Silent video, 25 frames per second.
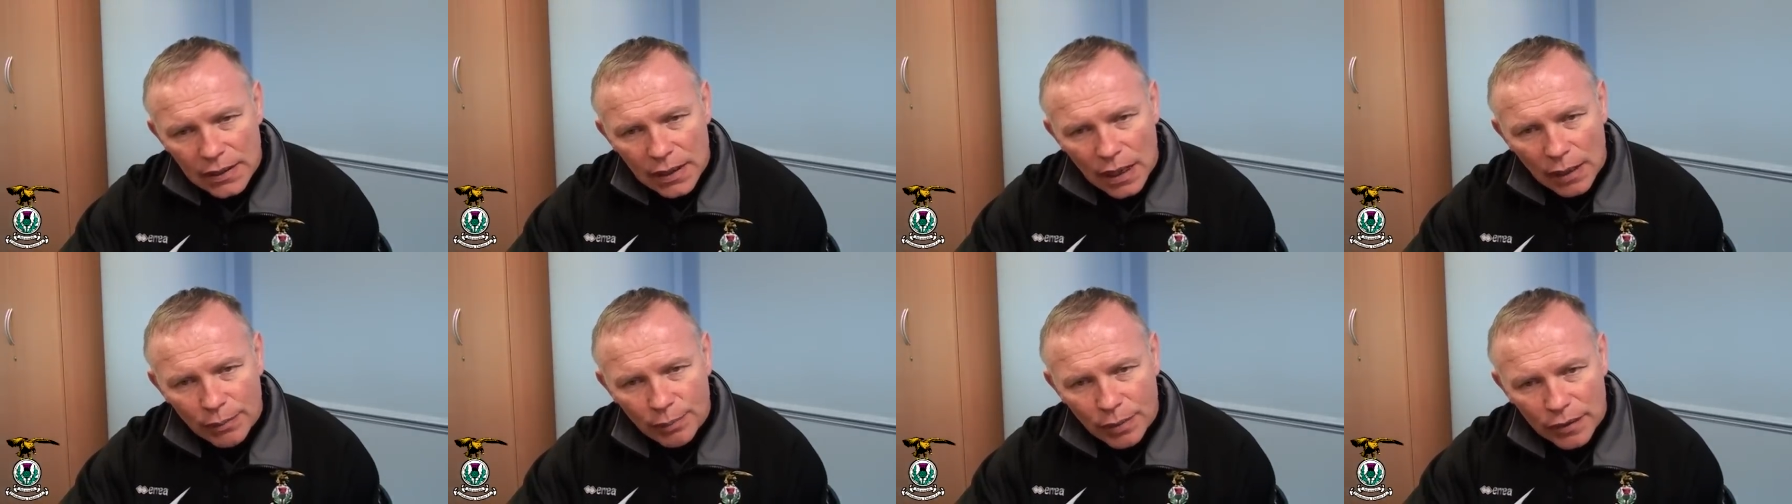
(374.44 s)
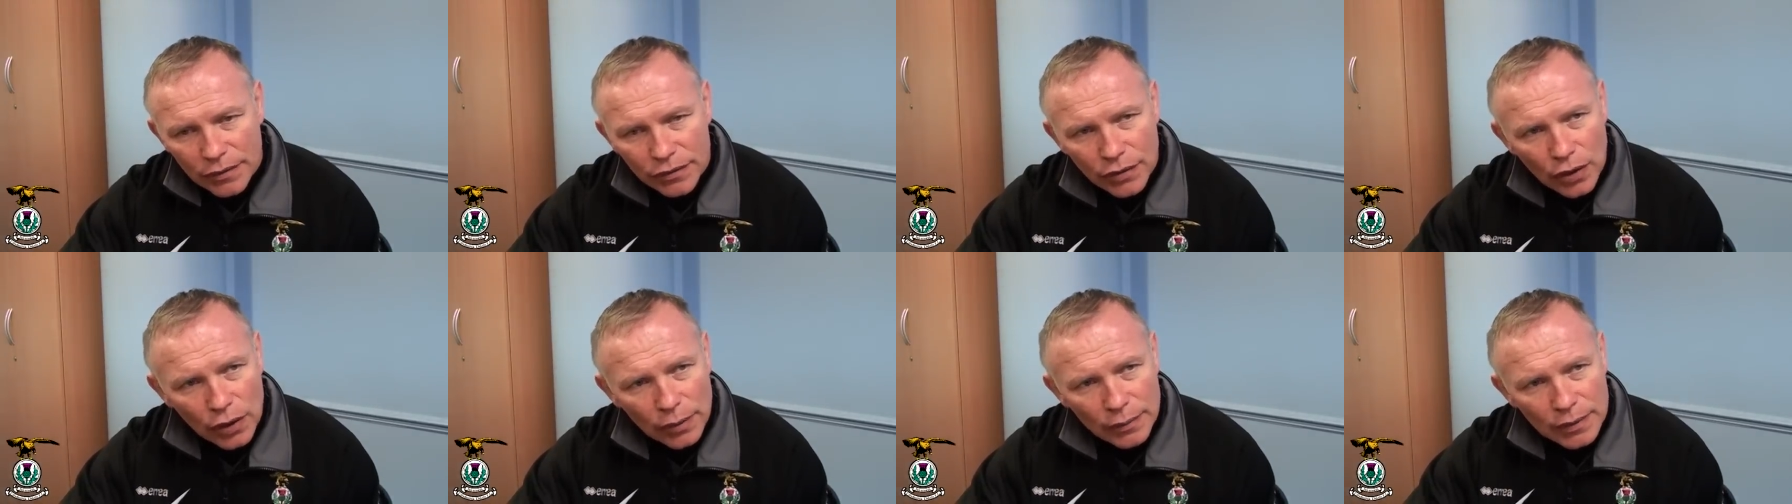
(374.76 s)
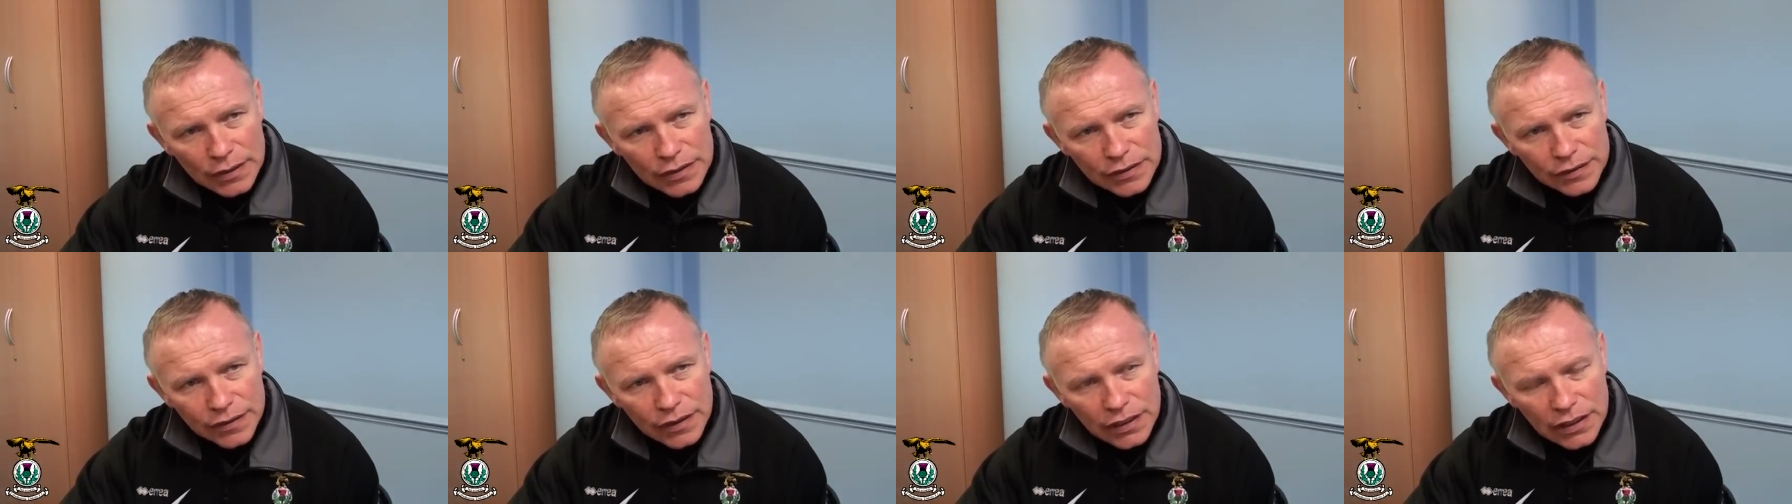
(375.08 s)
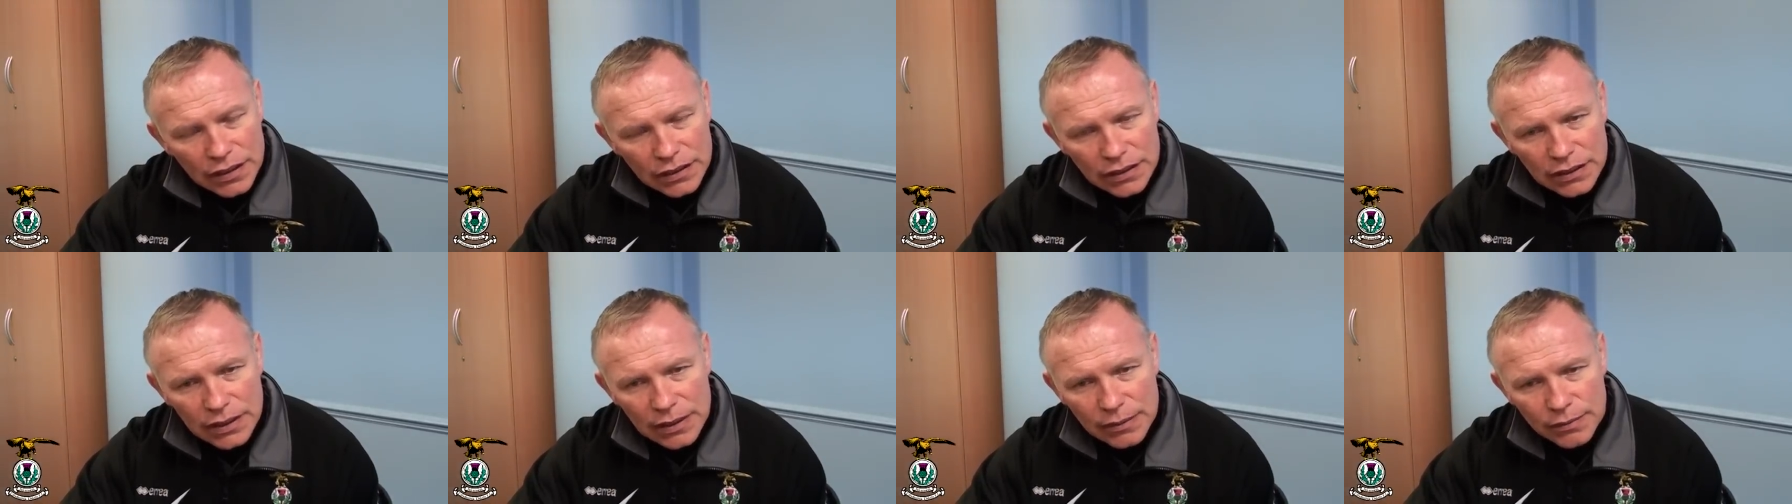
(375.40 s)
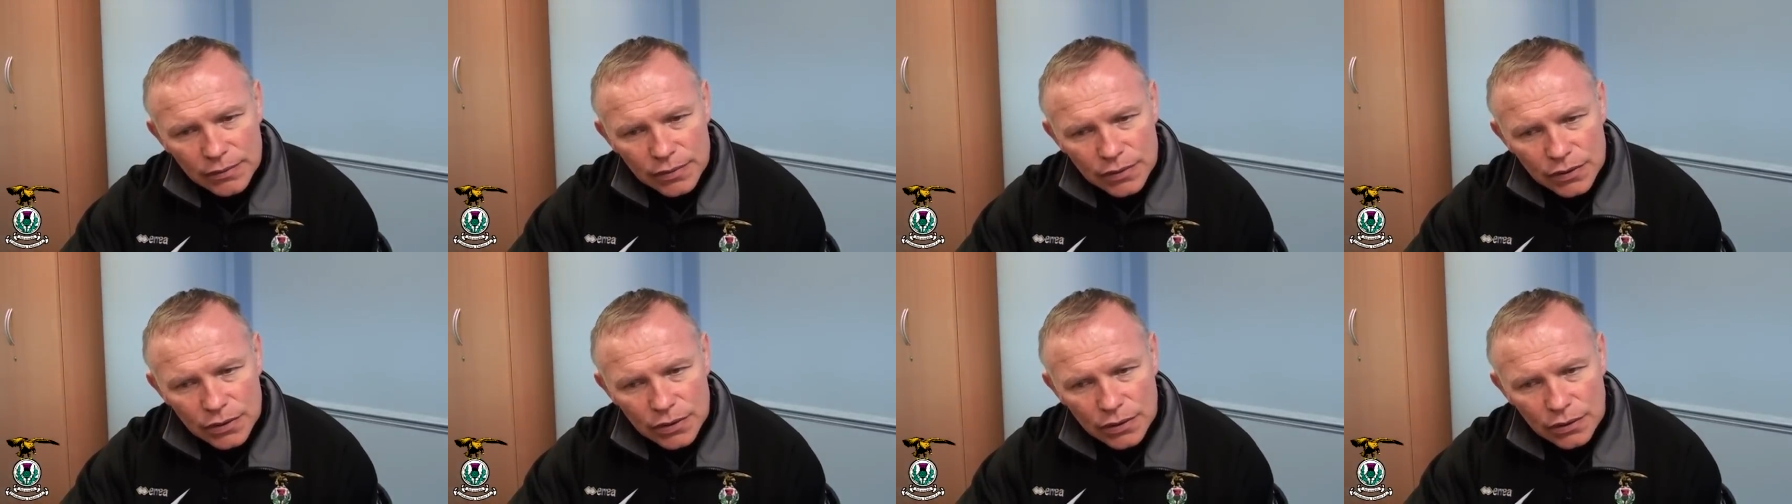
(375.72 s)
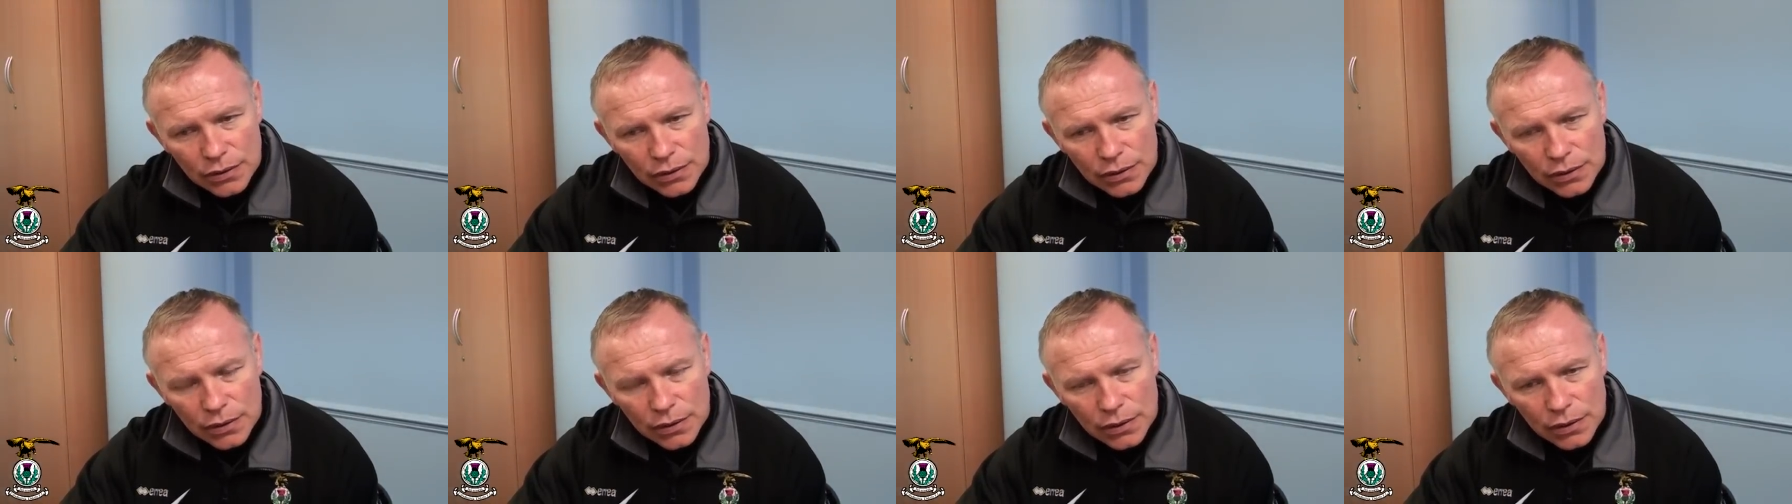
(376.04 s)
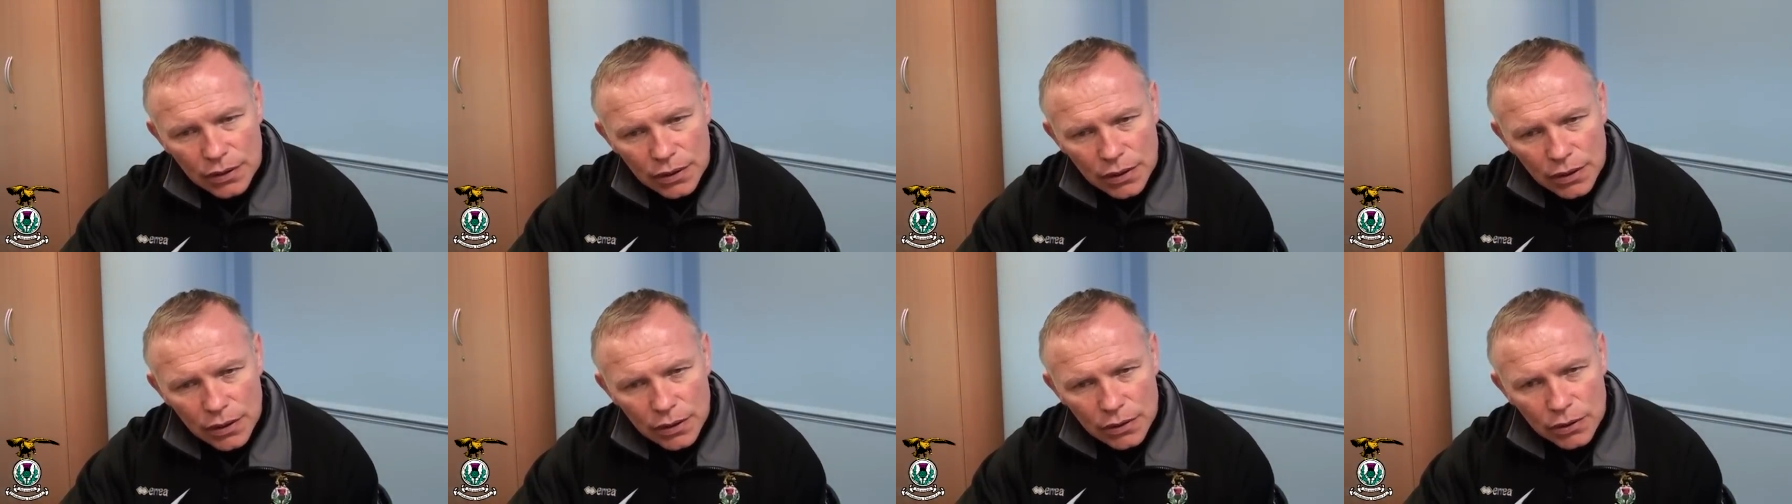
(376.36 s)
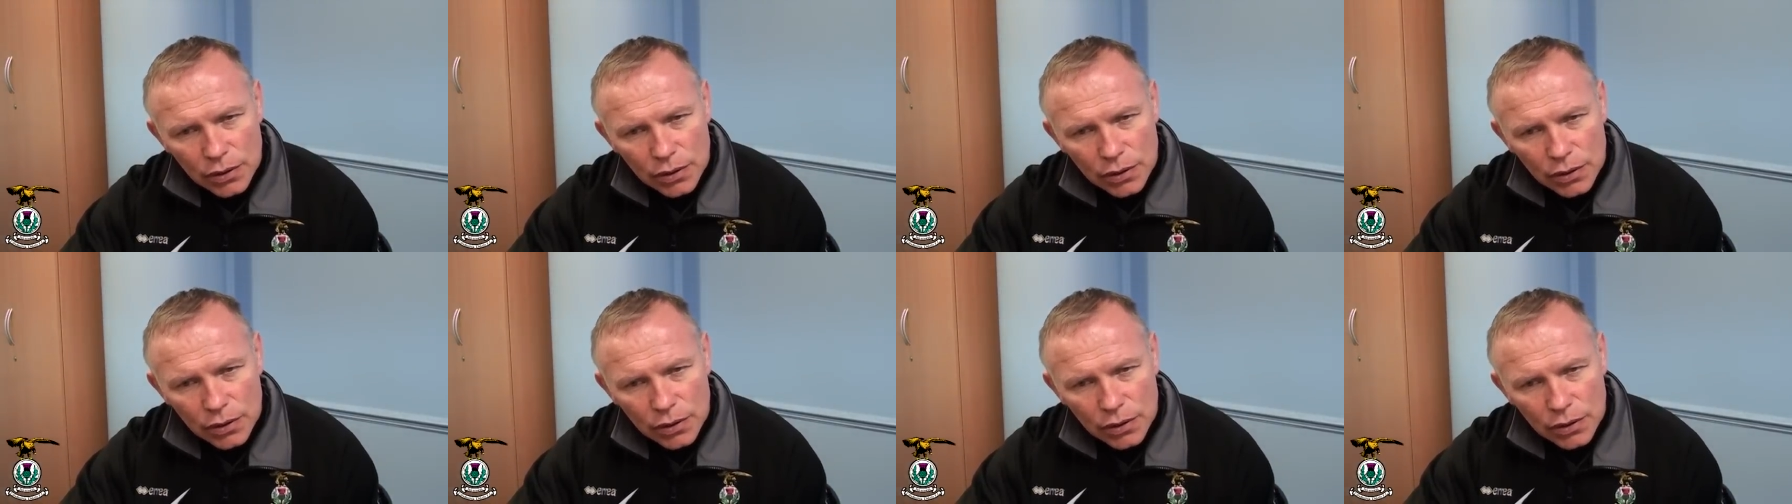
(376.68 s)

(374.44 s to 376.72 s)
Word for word: performance for their team. So